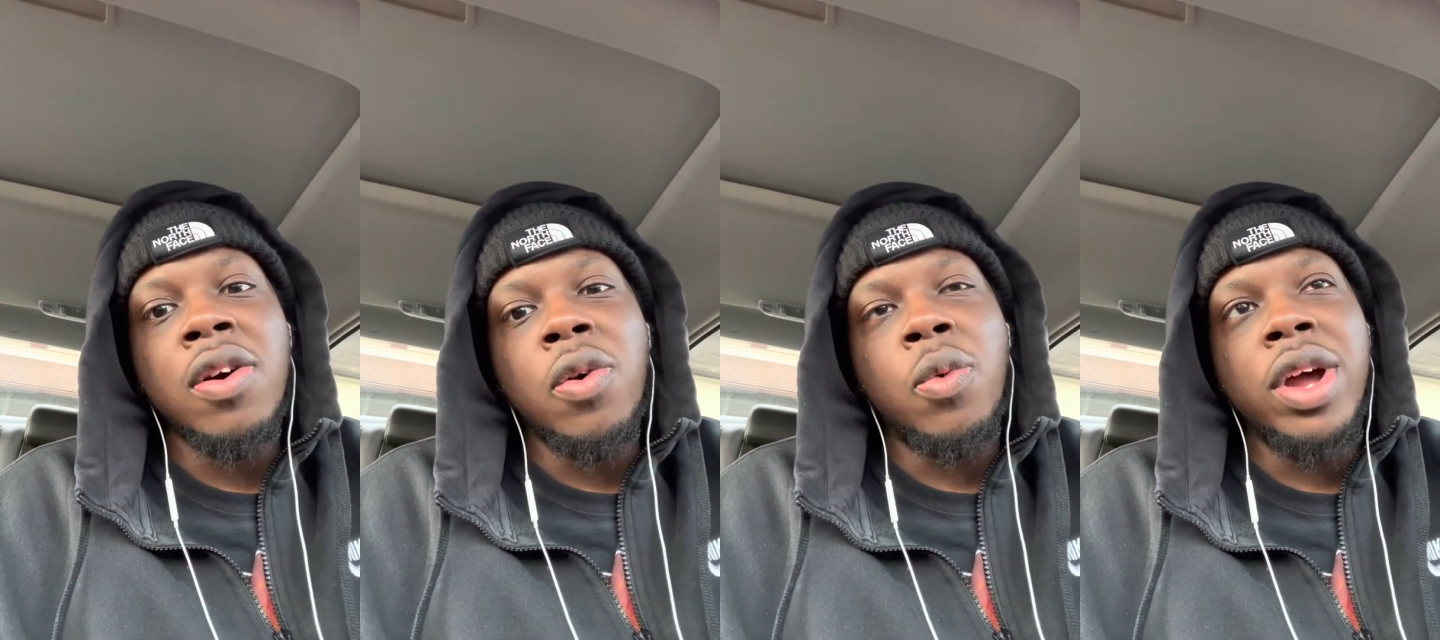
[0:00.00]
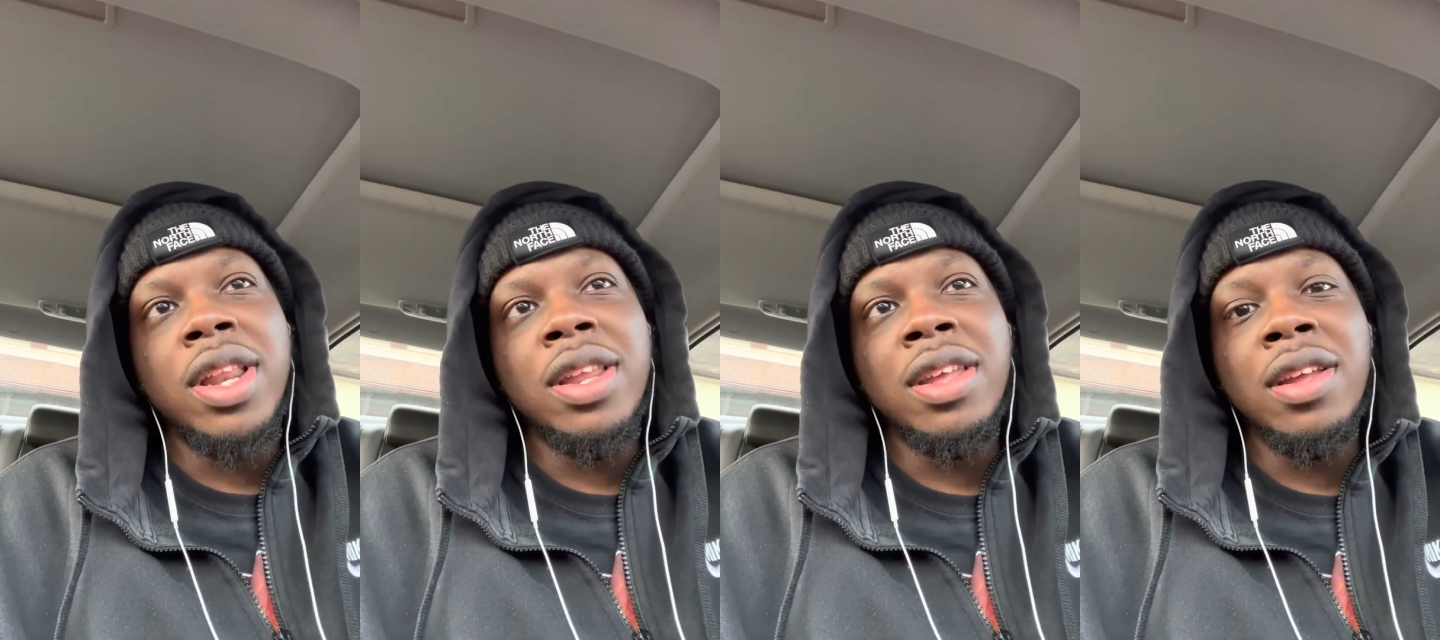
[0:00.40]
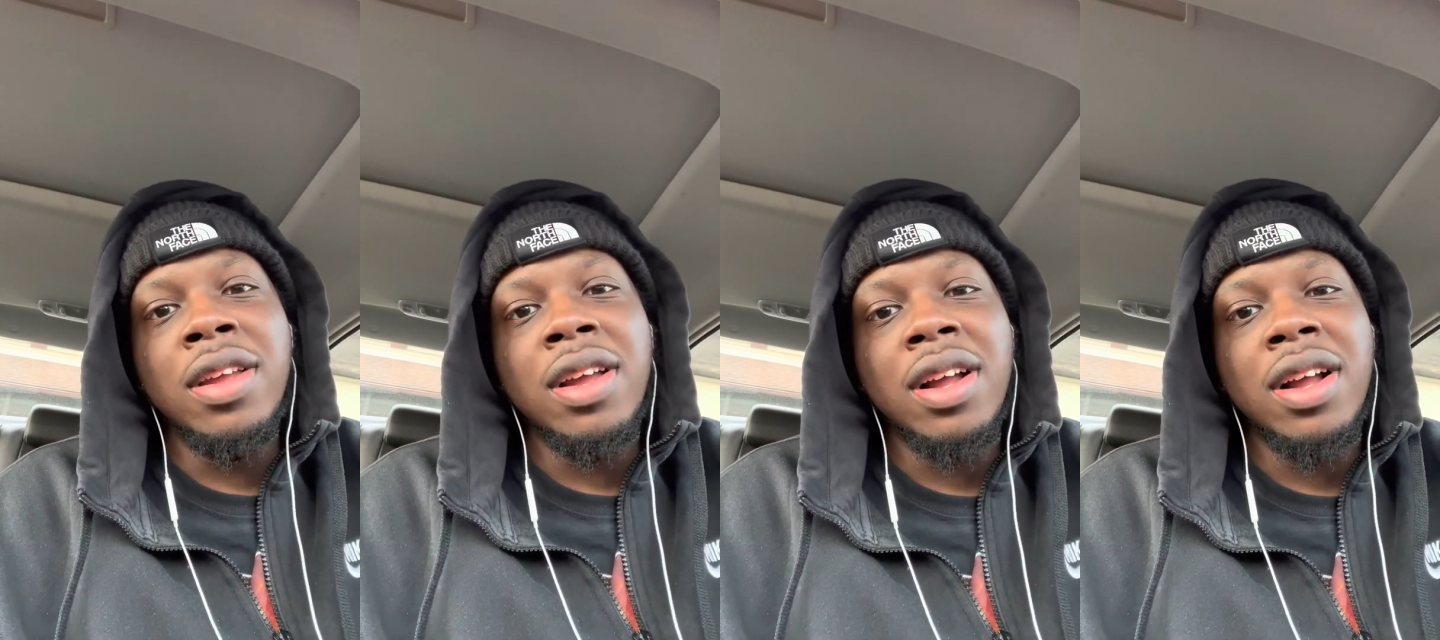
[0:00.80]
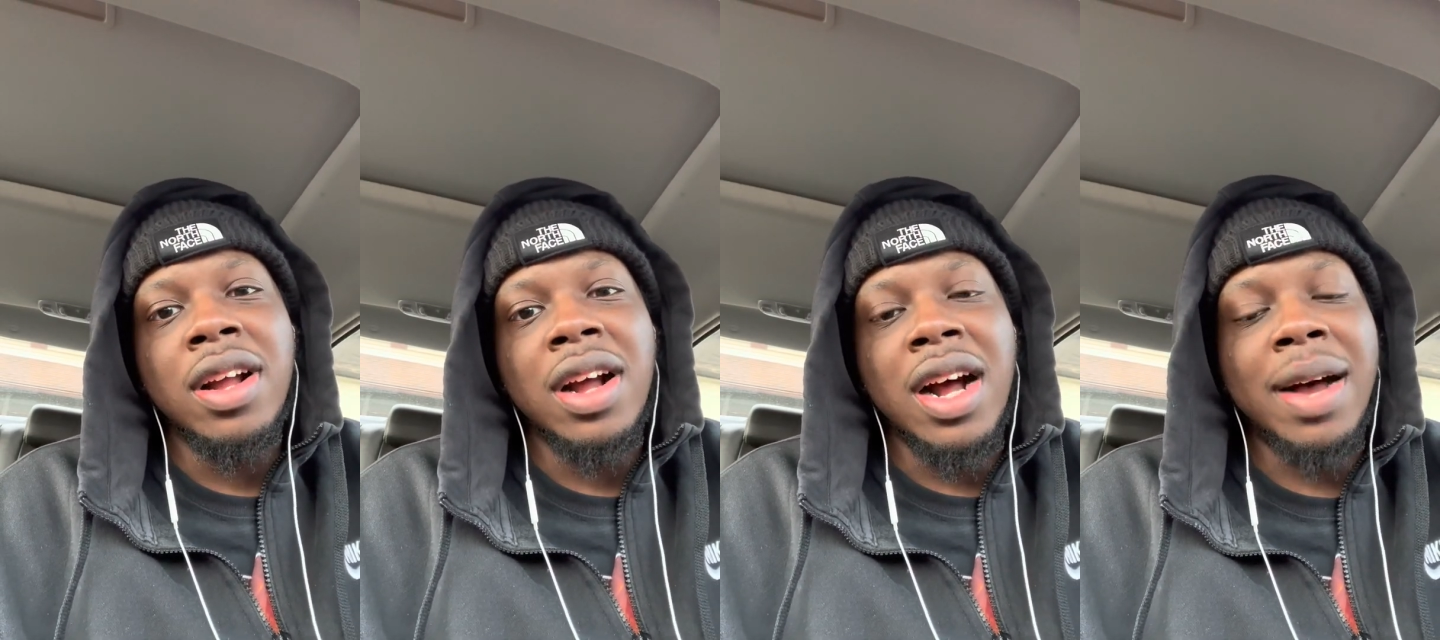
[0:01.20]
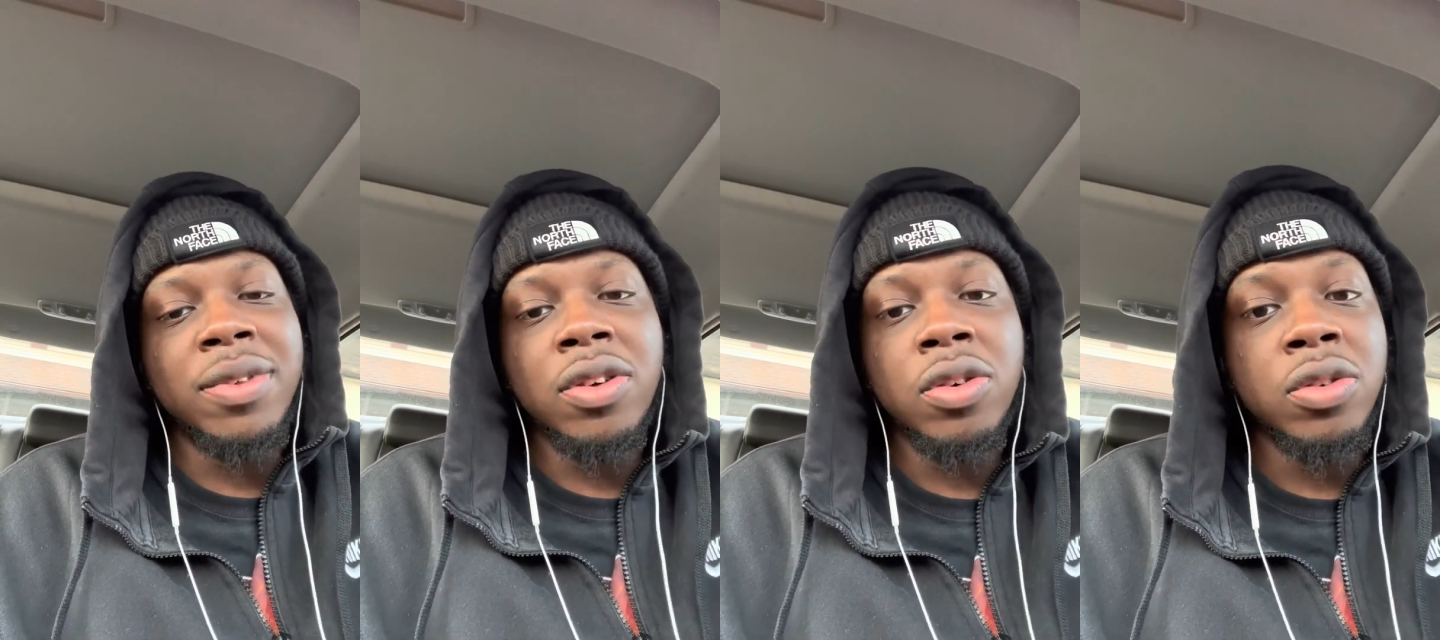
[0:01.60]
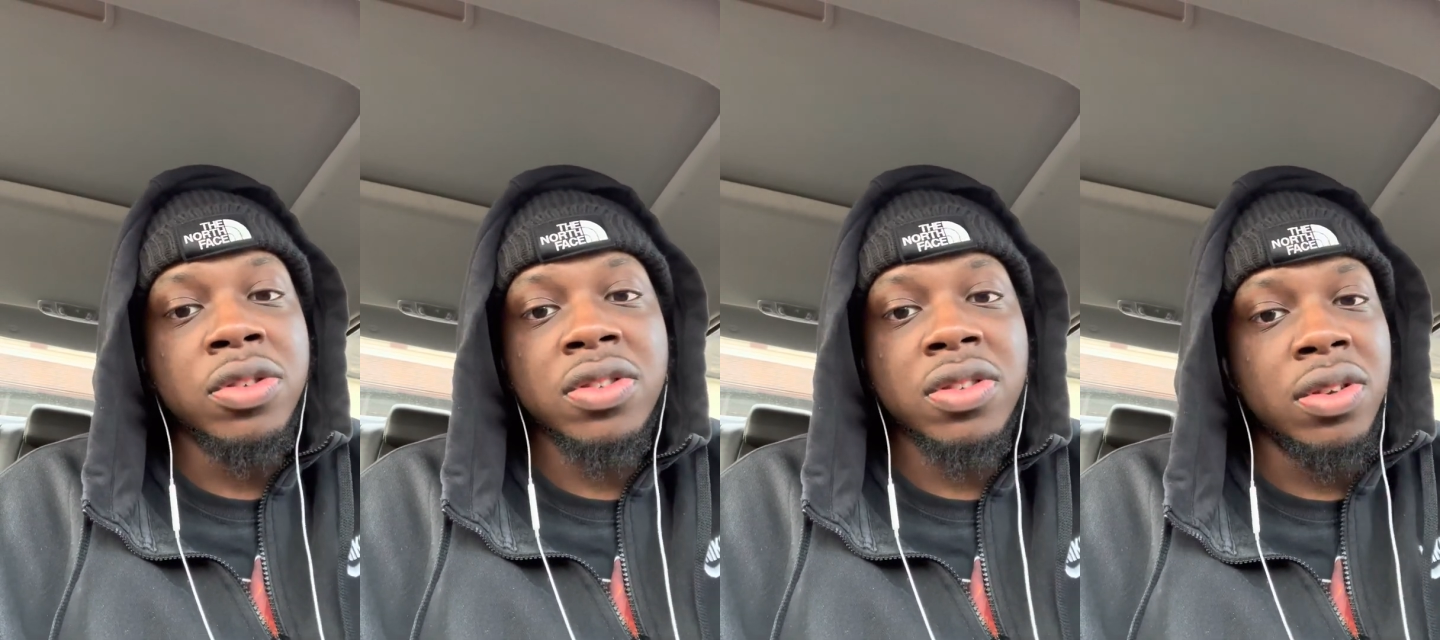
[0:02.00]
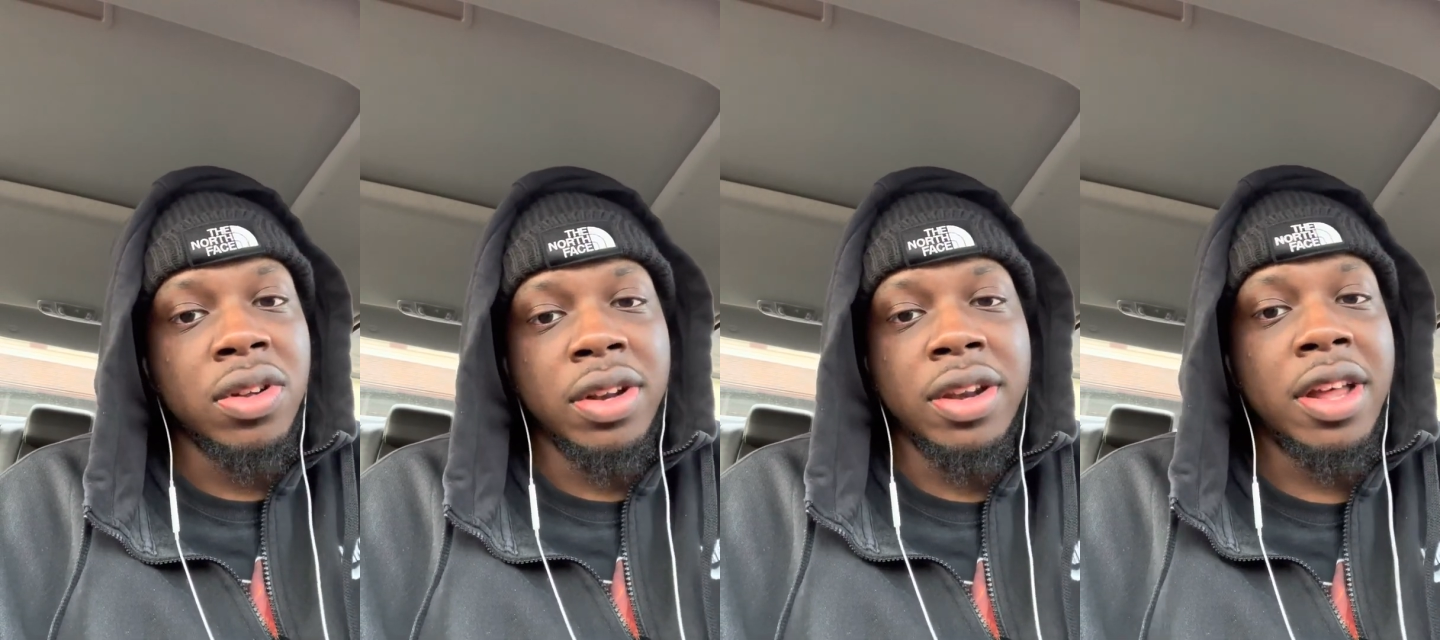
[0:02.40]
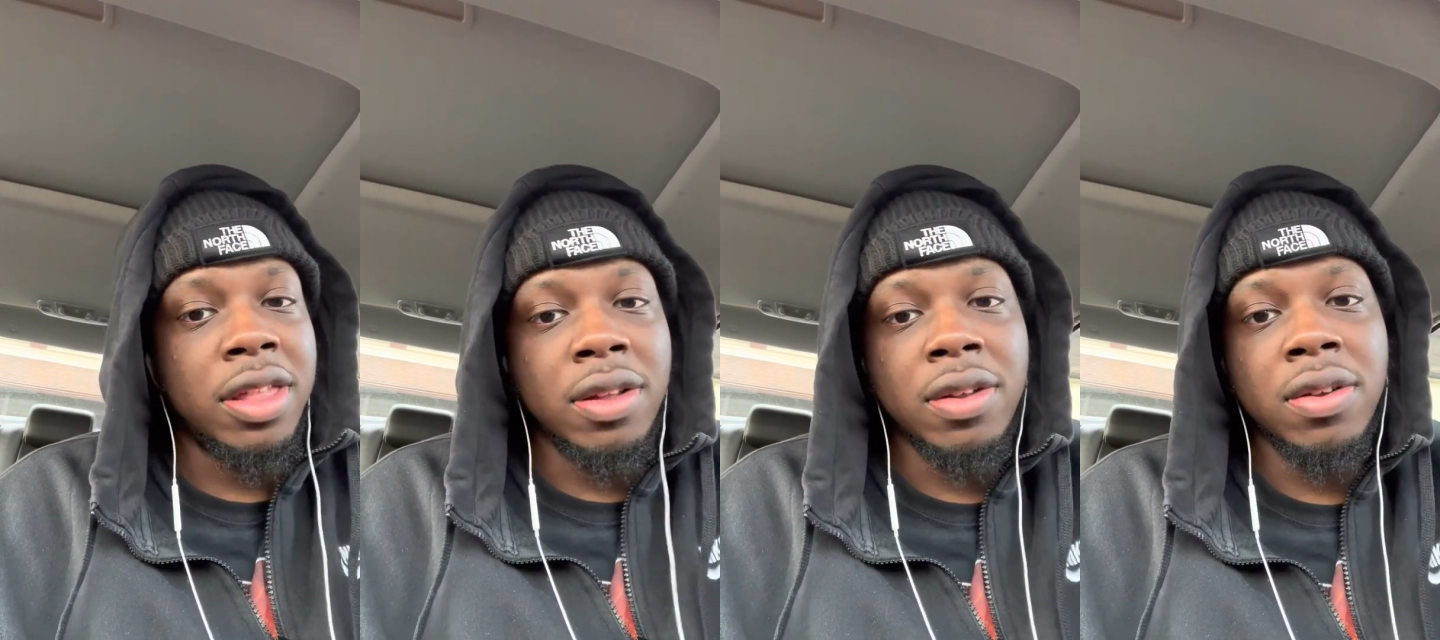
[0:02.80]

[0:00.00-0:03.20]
what any obstacles, nothing.